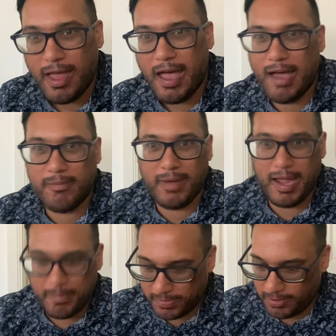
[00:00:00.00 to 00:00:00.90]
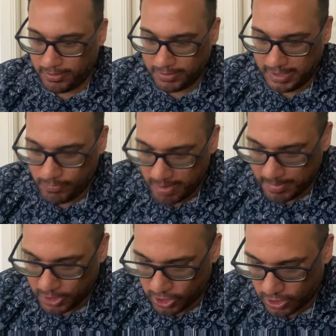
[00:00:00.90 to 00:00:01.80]
Absolutely
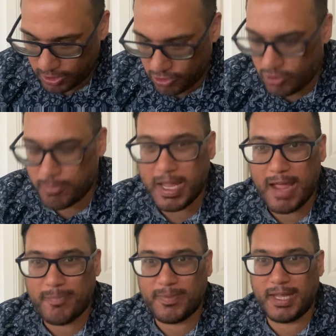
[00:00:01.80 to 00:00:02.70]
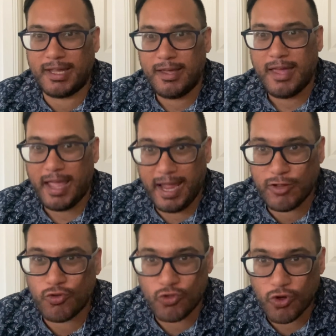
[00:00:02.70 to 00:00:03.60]
rubbish. Shouldn't be happening.
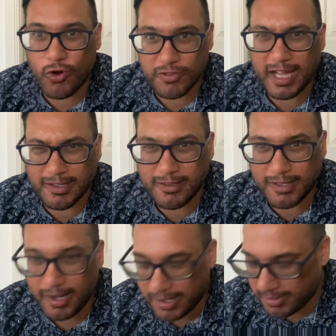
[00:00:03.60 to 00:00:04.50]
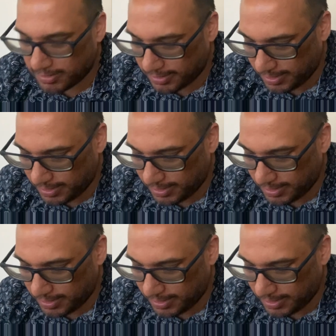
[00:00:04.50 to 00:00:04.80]
Andrew Johns added to the list.